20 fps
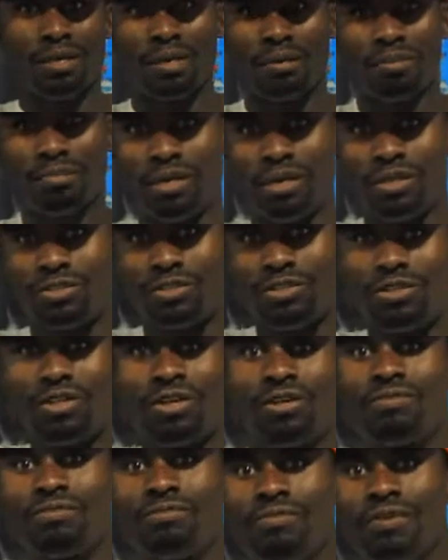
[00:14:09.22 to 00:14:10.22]
Please do not
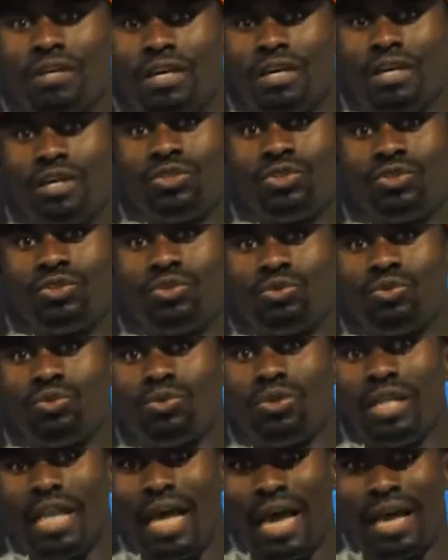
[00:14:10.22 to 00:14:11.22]
forget to
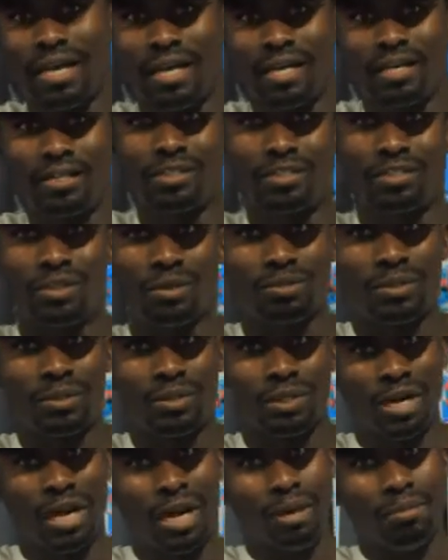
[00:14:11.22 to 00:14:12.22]
like and
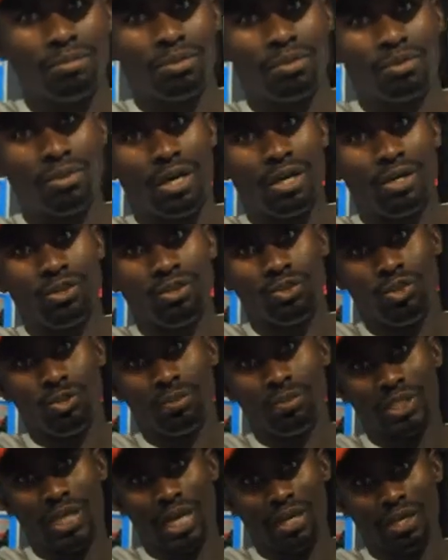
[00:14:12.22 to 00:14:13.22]
subscribe to our YouTube
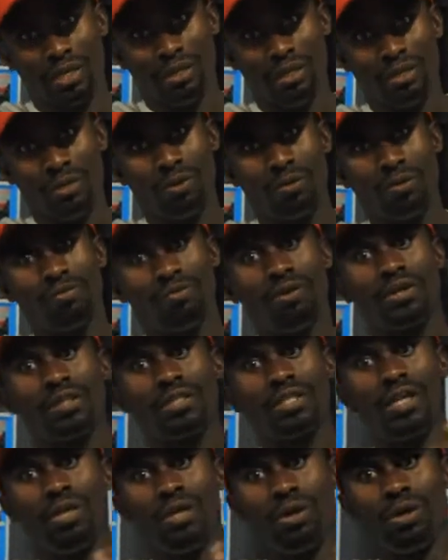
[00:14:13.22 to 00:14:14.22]
channel. We've got
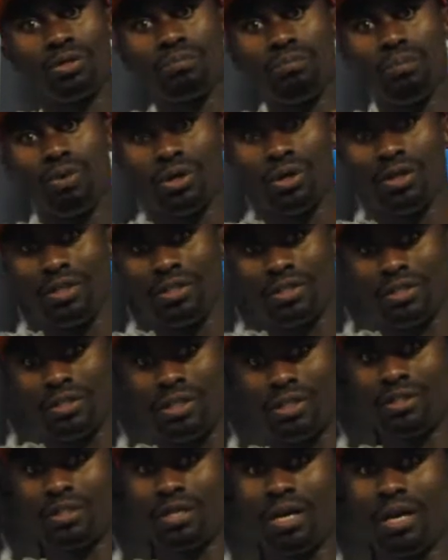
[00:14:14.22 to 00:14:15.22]
a lot more
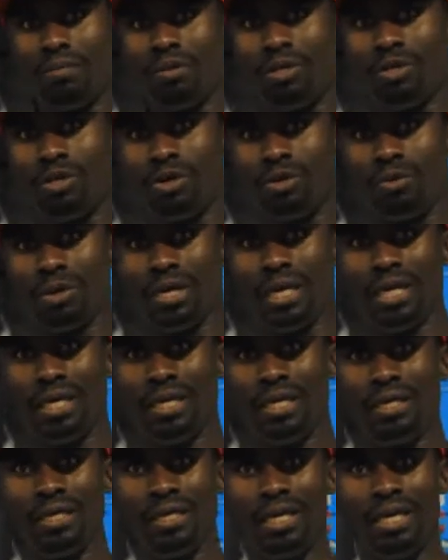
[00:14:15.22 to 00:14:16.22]
content coming your
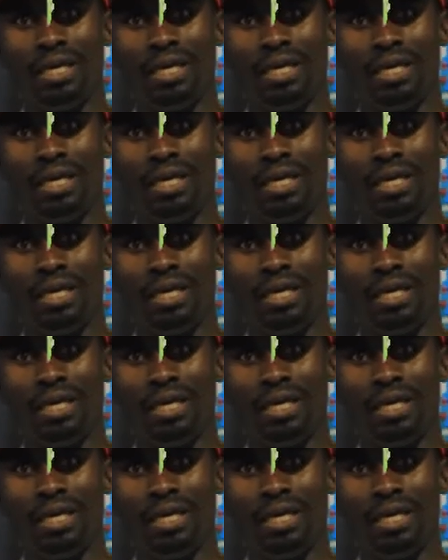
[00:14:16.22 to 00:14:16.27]
way.